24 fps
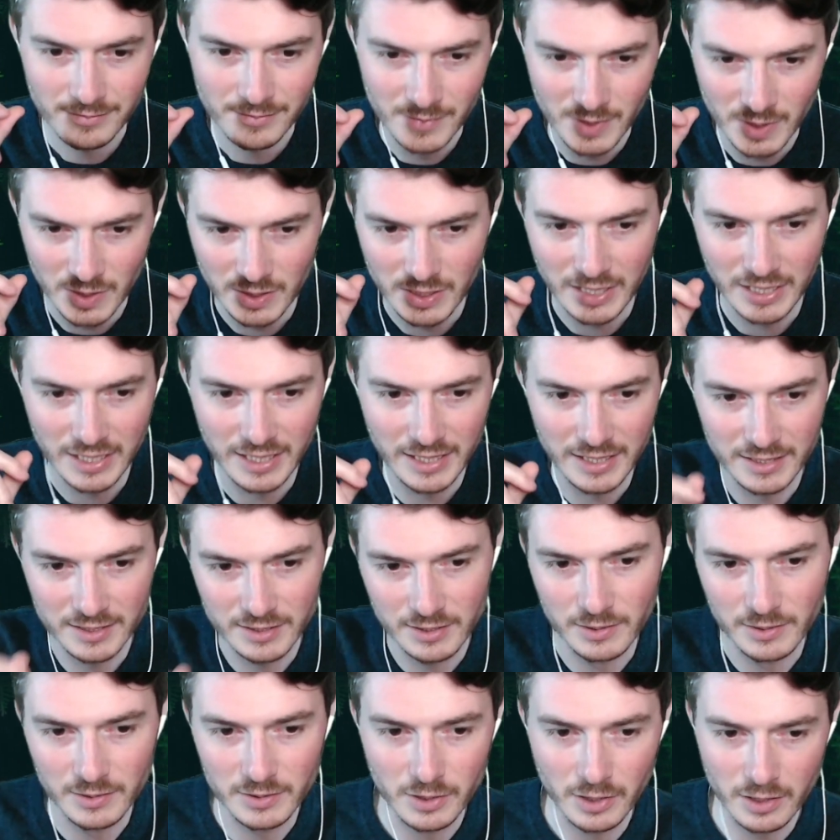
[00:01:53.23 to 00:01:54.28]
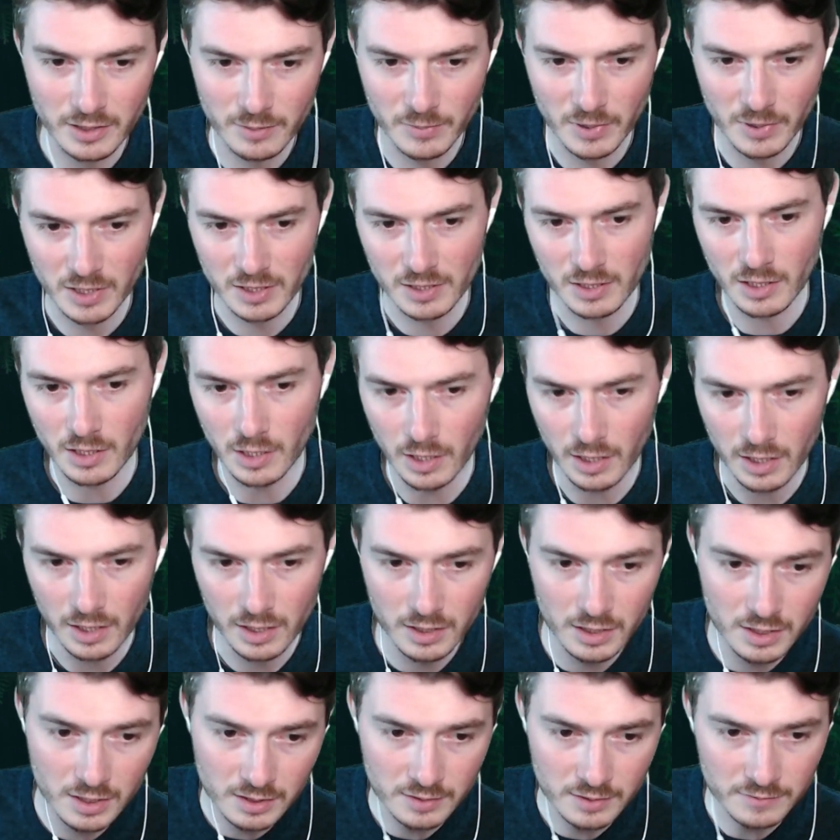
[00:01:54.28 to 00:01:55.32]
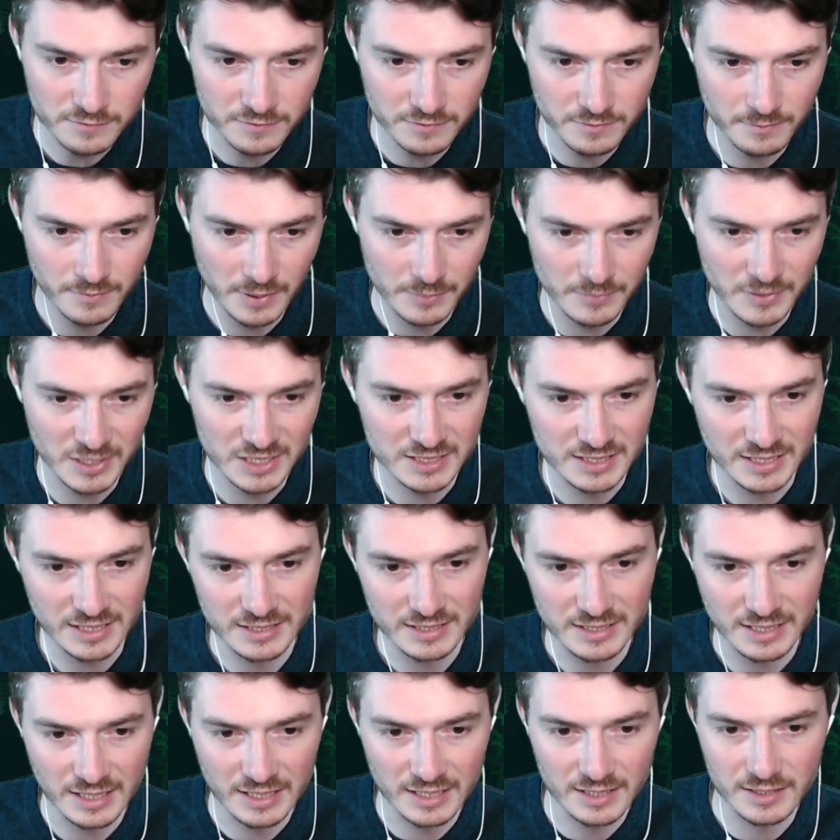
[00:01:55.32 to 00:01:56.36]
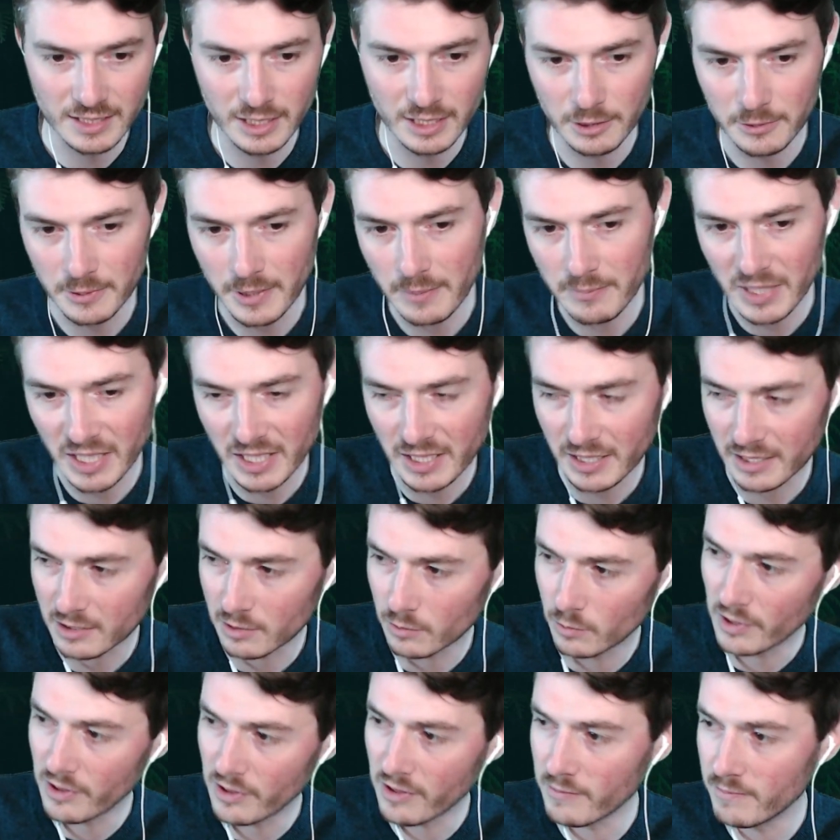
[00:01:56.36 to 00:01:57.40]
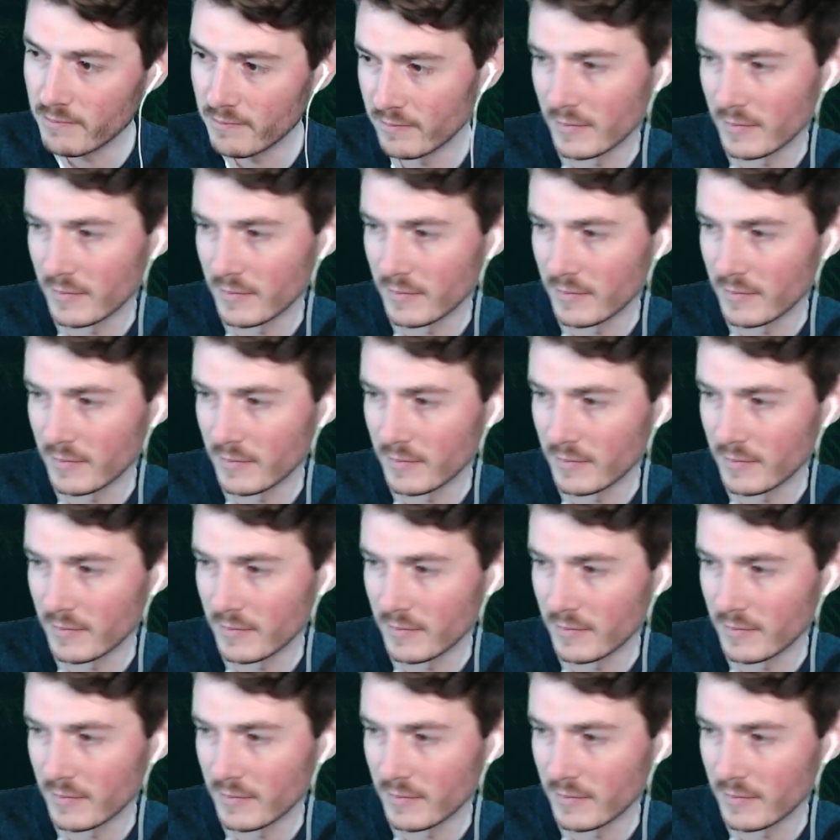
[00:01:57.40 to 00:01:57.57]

Okay, so talk about love, Mamacita. Now we are back at the rhythm.